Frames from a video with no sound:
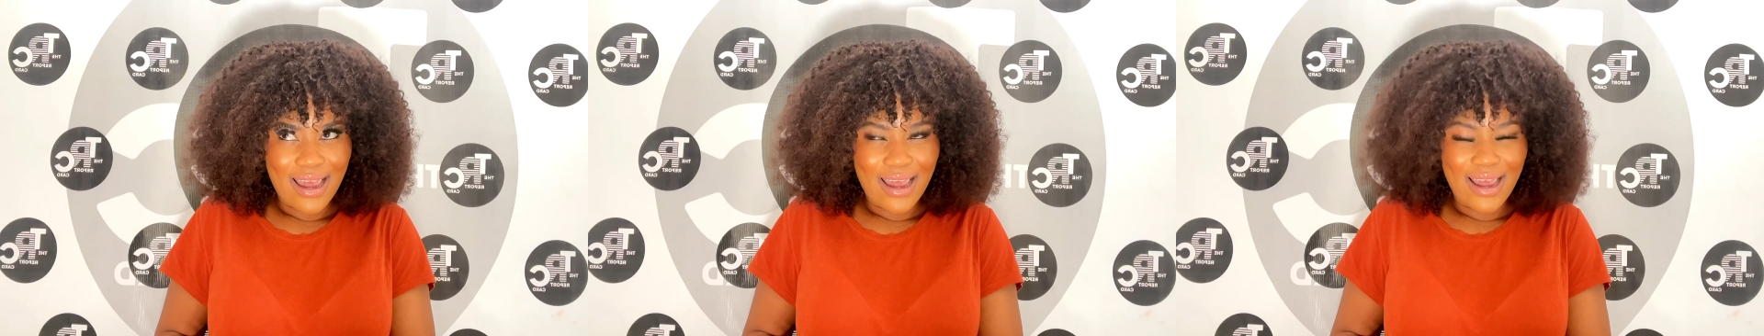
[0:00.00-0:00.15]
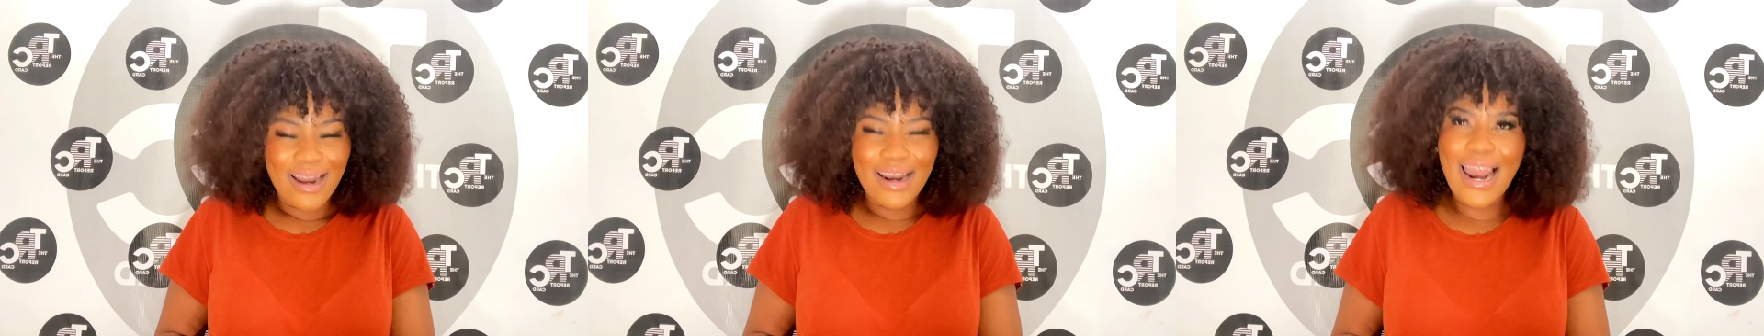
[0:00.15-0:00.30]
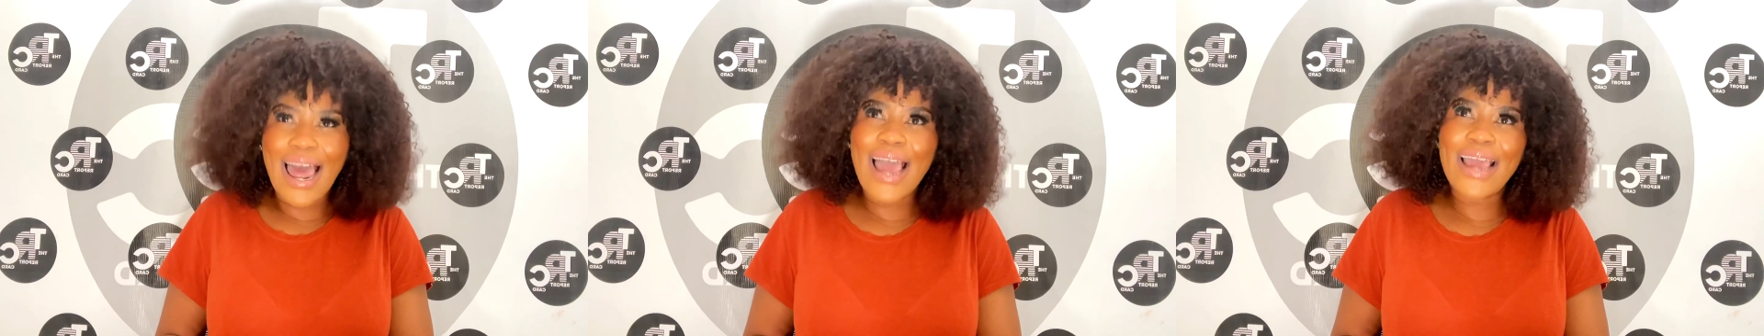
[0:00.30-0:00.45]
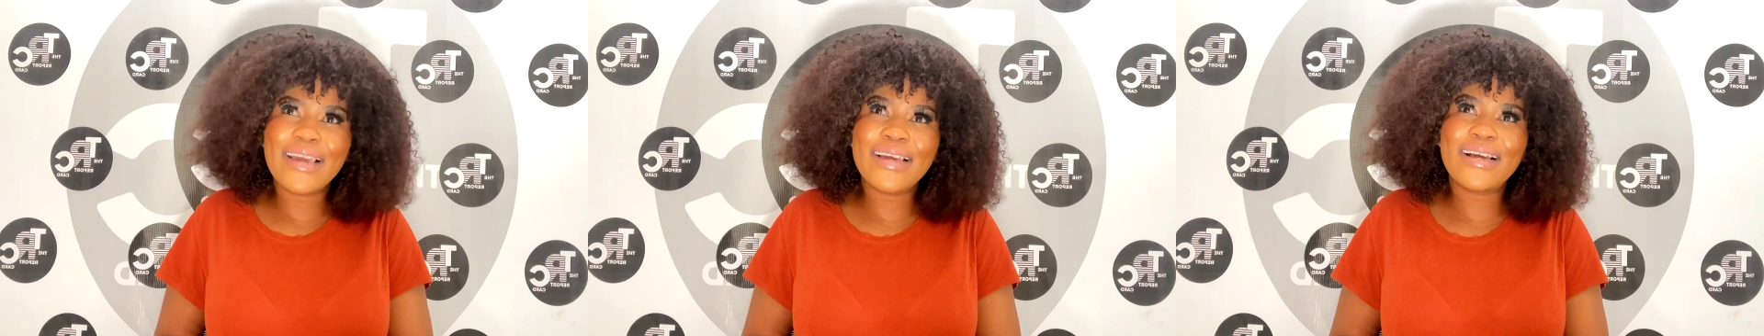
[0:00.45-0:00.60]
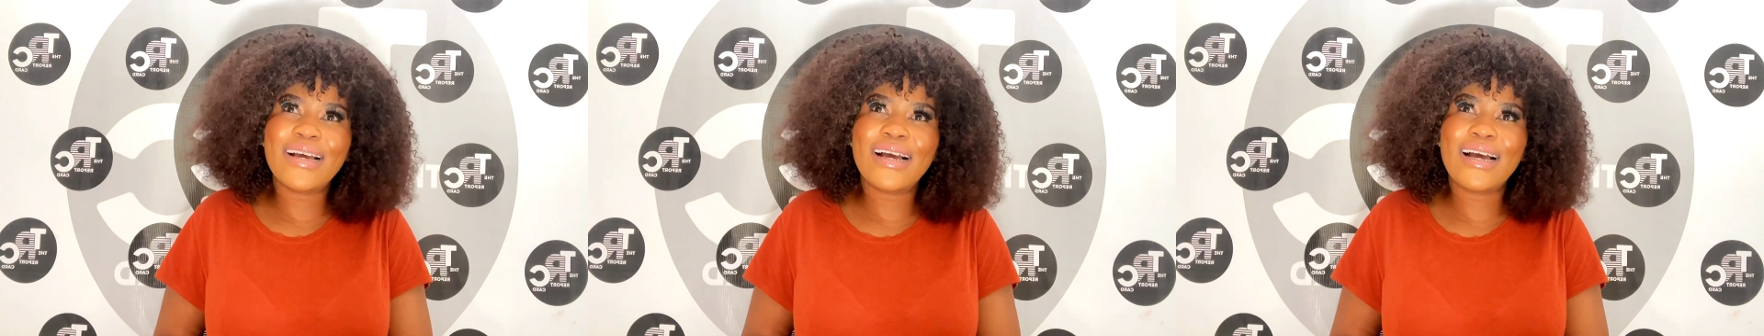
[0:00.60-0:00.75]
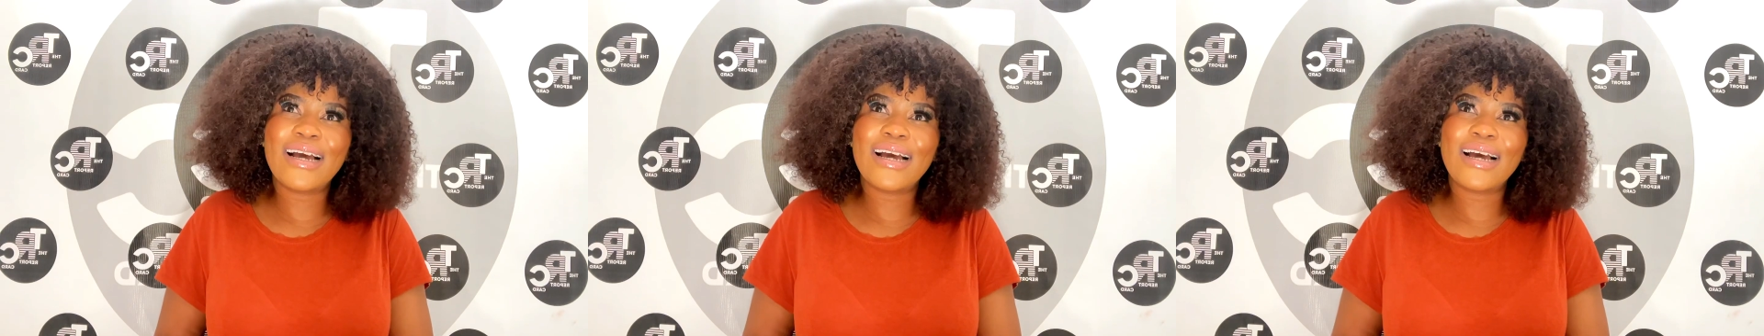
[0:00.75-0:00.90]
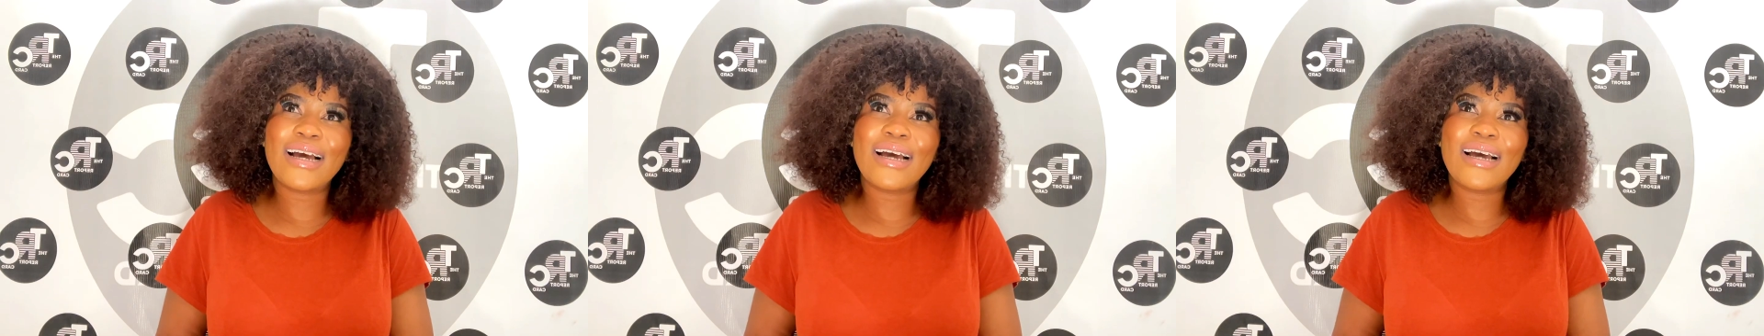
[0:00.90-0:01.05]
Like,
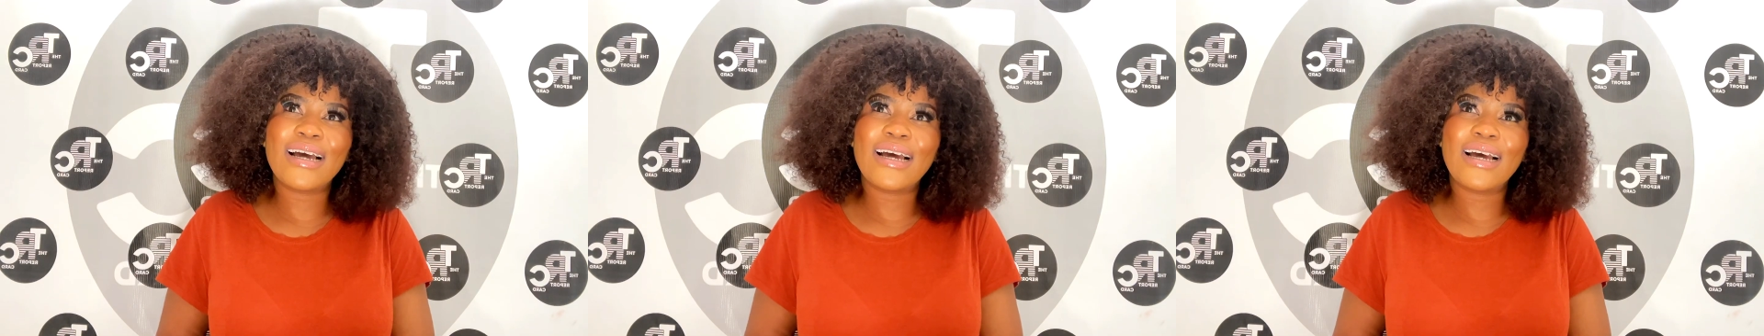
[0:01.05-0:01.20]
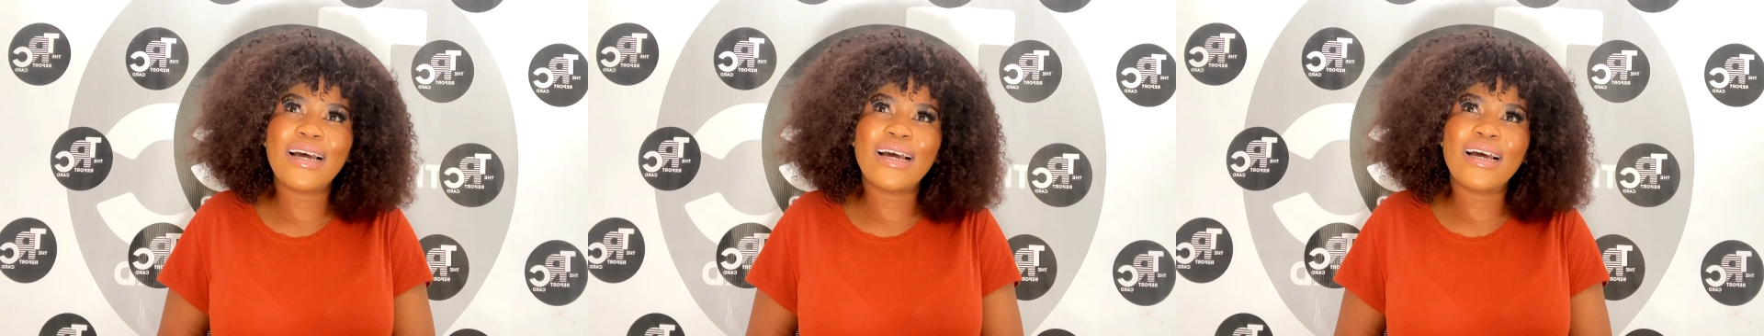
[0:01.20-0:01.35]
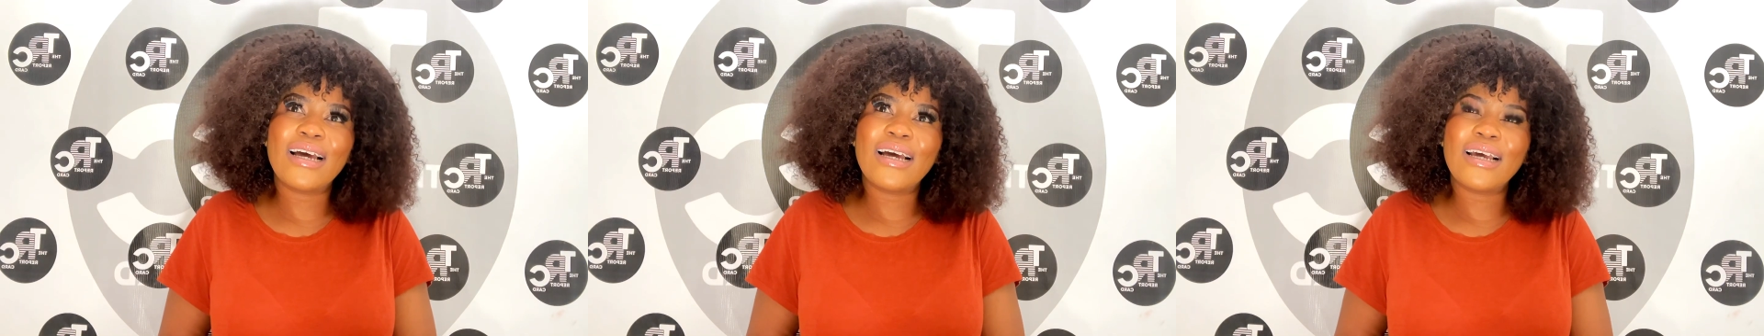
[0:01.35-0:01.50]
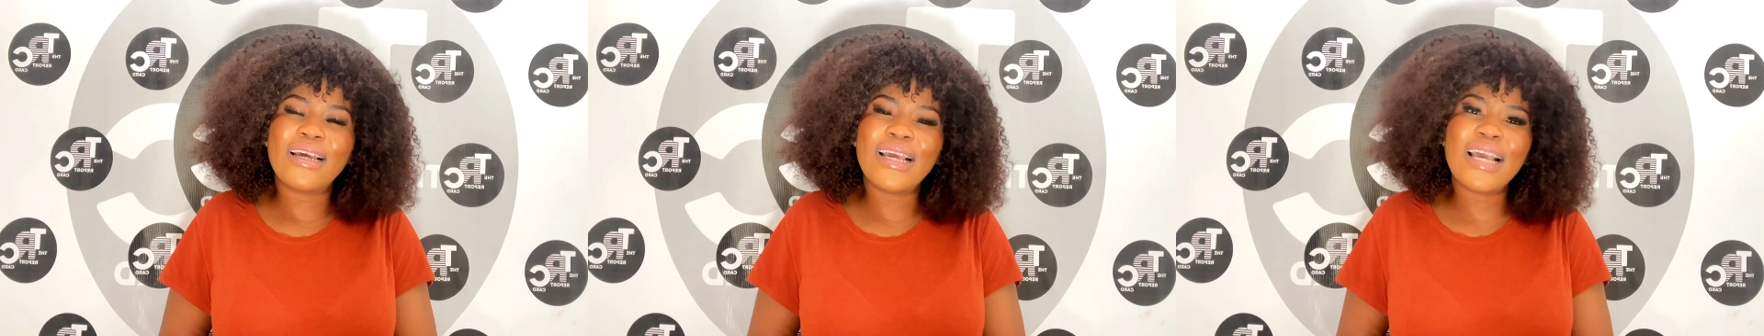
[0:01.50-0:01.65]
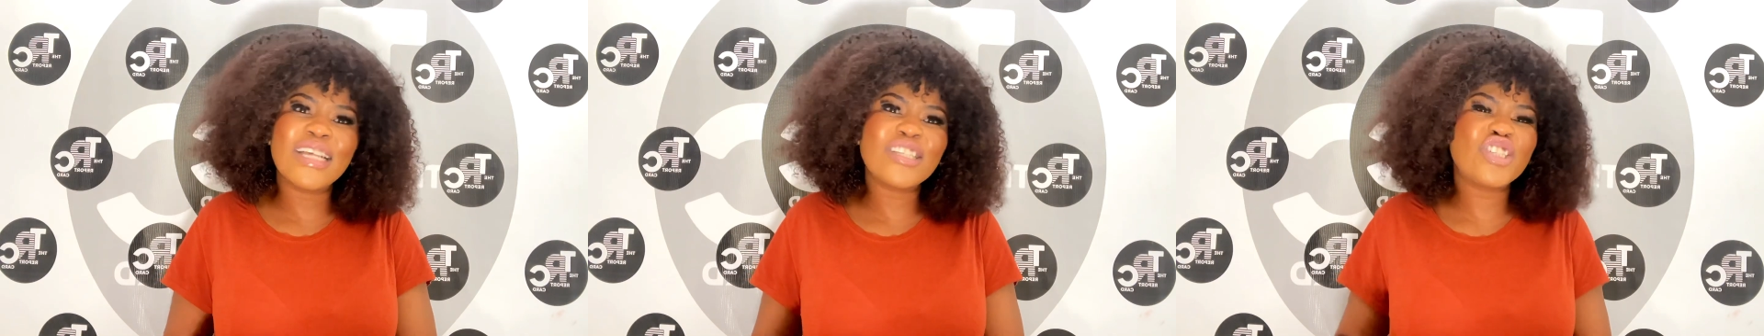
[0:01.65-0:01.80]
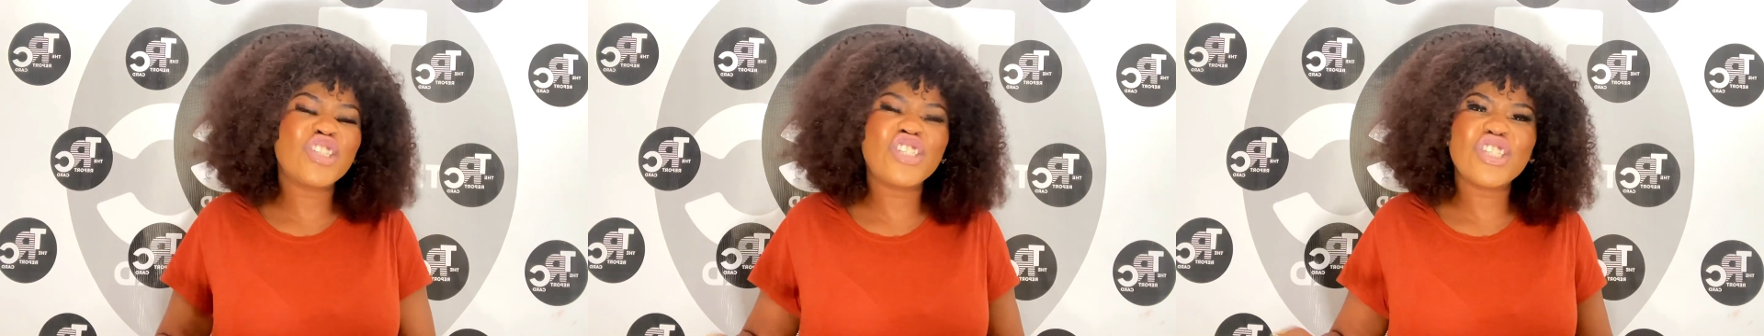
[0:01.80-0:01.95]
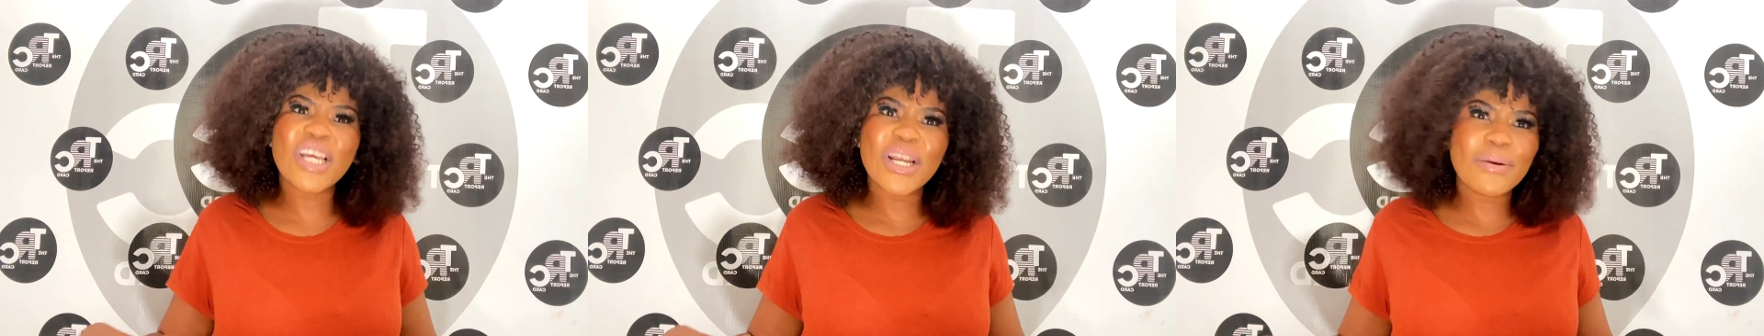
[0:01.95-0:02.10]

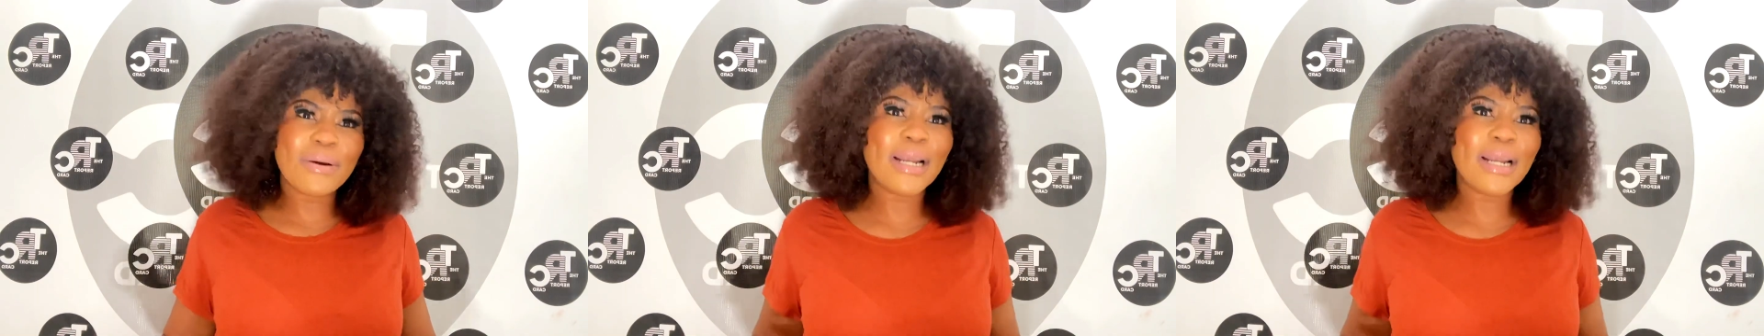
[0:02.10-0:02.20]
is she